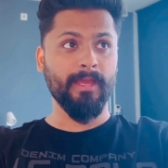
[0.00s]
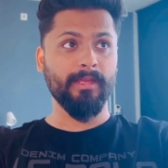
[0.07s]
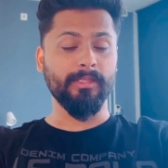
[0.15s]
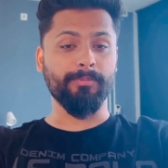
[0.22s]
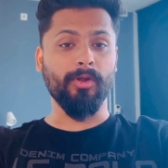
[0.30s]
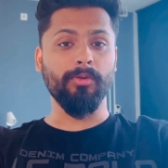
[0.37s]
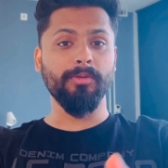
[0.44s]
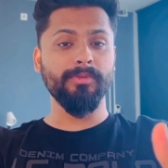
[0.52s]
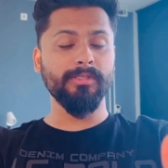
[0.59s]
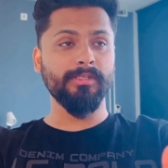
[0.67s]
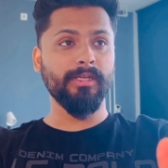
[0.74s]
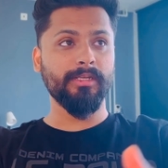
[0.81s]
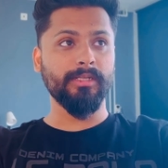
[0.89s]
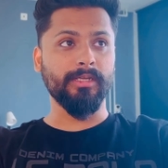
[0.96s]
The problem is
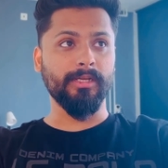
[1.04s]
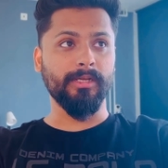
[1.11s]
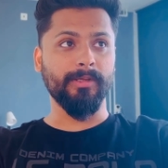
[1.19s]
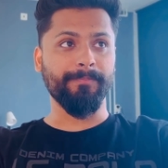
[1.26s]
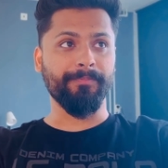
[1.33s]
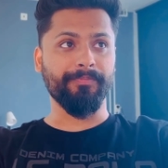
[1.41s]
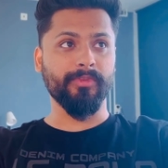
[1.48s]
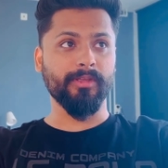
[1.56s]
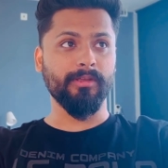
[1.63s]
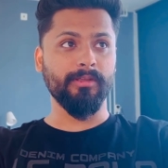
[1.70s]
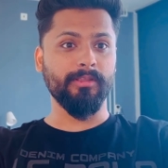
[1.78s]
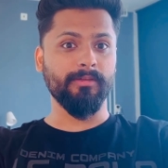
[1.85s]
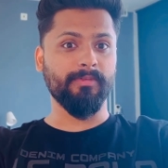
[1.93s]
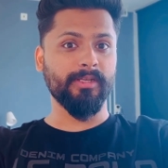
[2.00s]
that
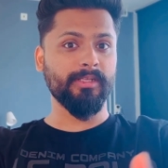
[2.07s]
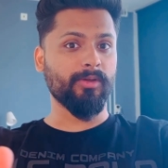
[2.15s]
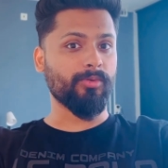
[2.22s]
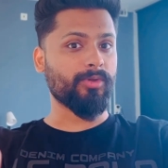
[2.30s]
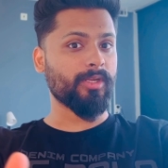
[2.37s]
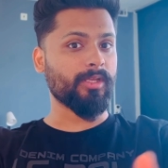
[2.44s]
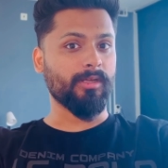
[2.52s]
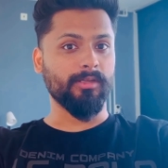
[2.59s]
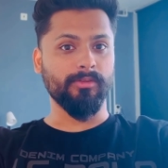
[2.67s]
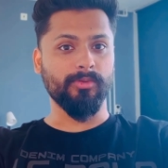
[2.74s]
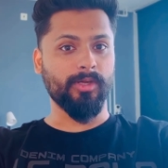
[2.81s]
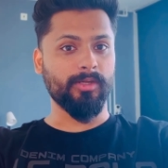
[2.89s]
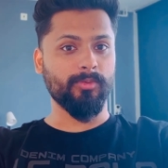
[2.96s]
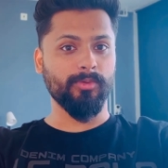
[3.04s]

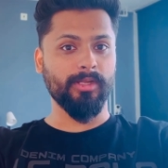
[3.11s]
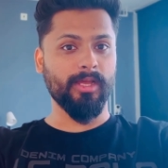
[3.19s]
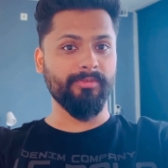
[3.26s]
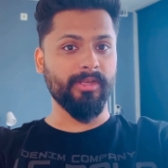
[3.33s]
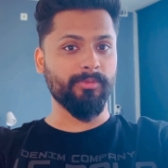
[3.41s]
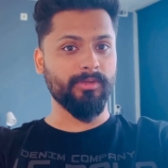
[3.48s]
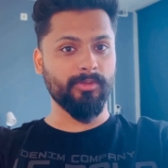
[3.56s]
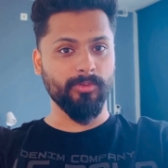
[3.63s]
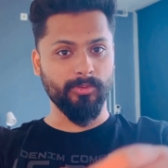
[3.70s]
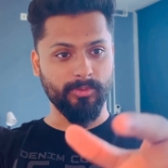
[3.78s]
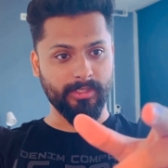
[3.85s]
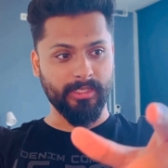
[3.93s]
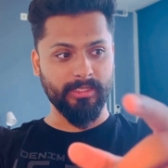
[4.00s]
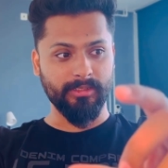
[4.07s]
so I don't have anyone
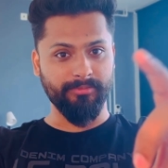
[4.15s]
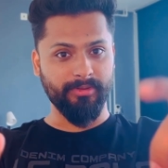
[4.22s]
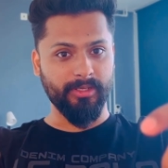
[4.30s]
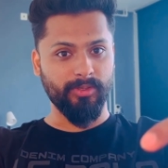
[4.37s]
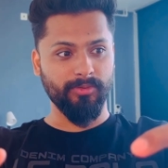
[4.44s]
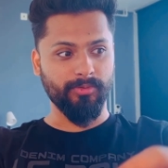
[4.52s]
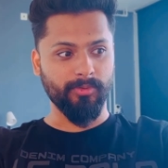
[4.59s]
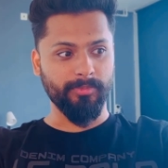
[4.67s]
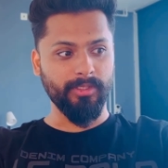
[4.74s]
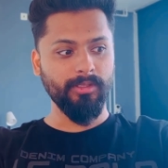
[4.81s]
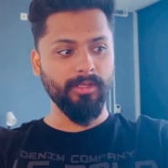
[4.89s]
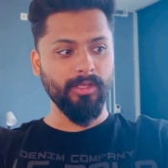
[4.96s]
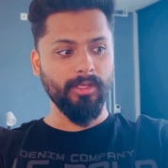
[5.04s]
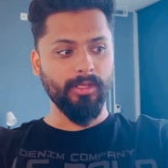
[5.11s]
to take the video for me,
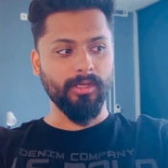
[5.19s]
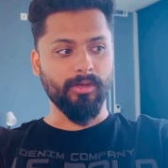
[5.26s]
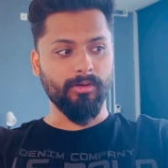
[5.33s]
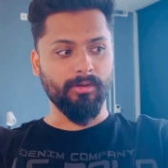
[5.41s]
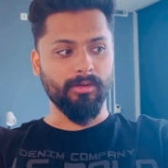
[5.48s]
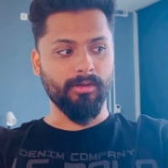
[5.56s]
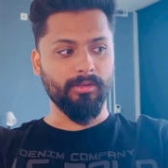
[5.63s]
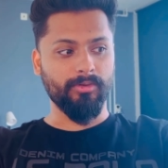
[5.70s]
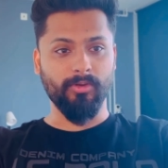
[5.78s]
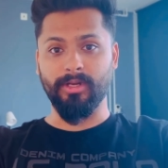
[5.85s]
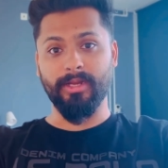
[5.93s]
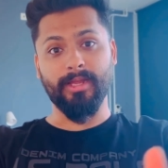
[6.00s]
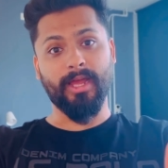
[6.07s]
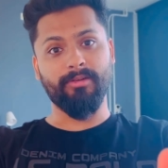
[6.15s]
nor
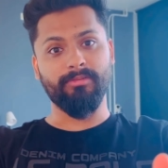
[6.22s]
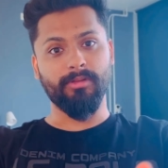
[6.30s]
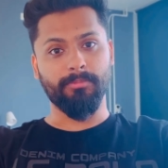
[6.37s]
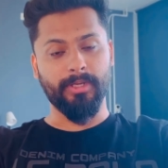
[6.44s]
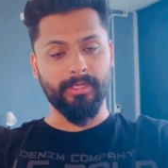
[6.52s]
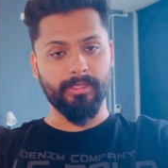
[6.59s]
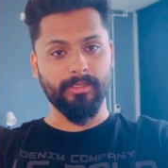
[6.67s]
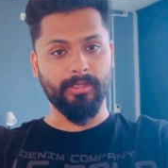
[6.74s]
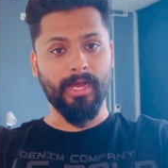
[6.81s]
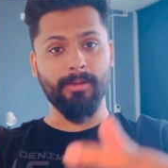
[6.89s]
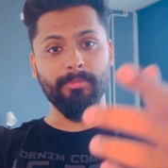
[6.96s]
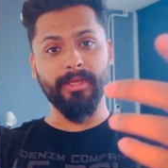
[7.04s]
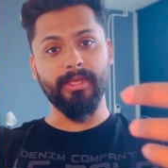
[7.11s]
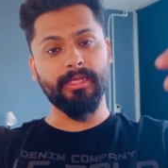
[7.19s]
I have a mic. The
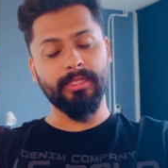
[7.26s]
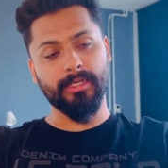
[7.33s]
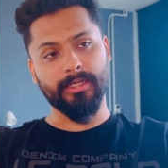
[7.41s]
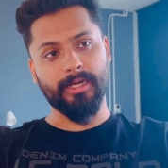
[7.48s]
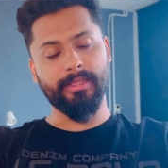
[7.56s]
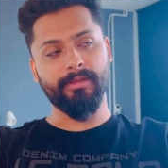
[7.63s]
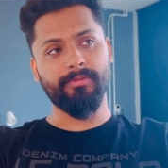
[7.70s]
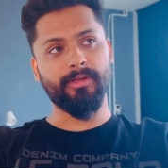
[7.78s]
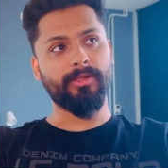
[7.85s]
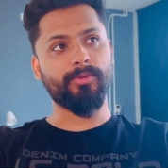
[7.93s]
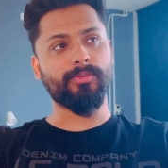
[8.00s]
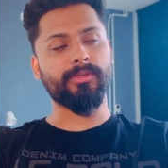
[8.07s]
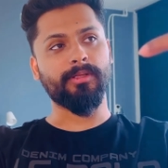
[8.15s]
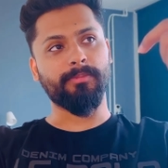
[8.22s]
mic and
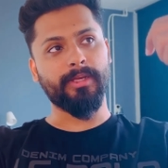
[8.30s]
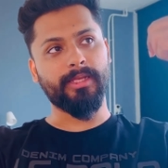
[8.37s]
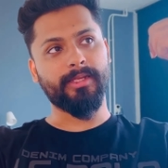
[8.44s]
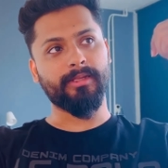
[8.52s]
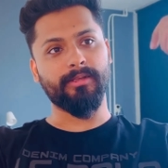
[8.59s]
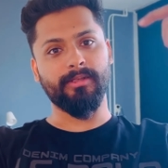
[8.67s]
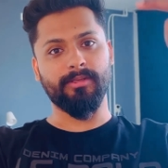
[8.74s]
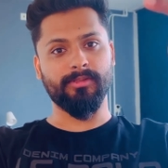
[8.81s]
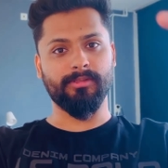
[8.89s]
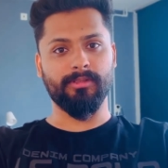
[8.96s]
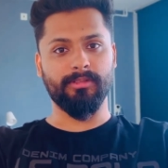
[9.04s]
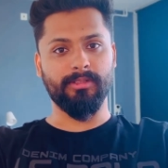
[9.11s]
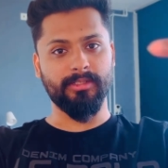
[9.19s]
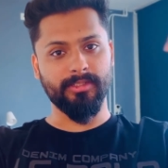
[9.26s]
it was
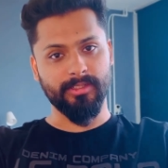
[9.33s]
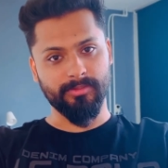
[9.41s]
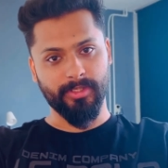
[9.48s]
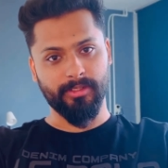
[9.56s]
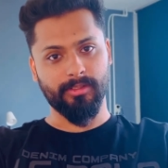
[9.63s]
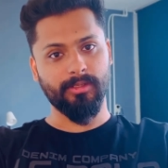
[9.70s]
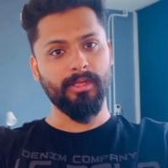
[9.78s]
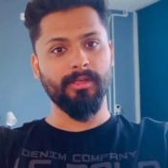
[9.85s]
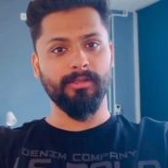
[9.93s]
Dilsha's mic.